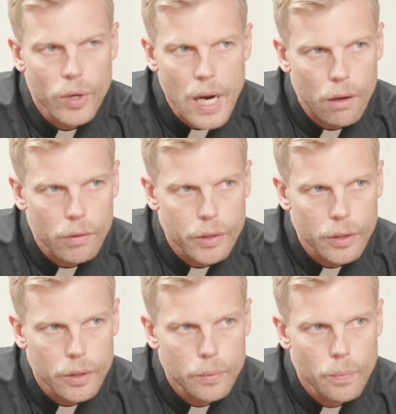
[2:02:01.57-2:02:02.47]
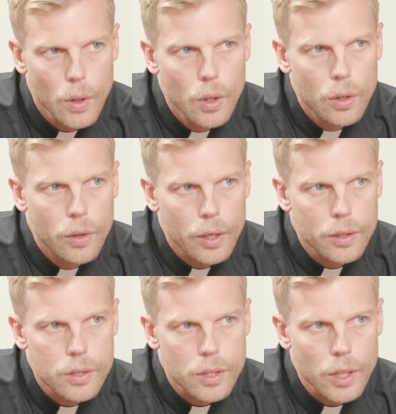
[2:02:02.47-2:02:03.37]
reality.
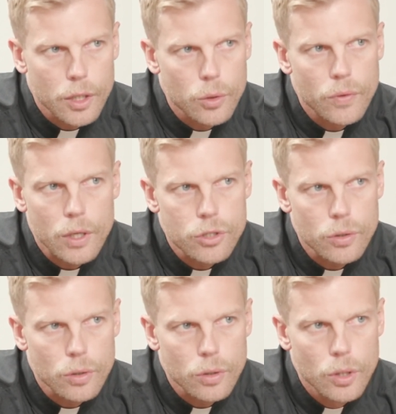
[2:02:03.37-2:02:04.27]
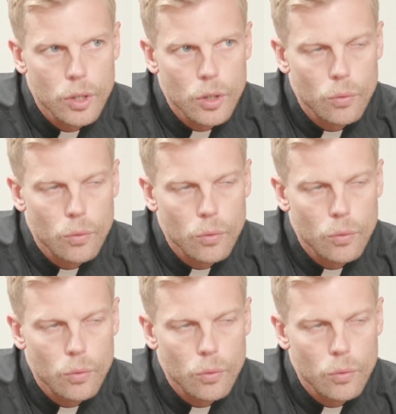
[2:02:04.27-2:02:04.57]
That is that you've got your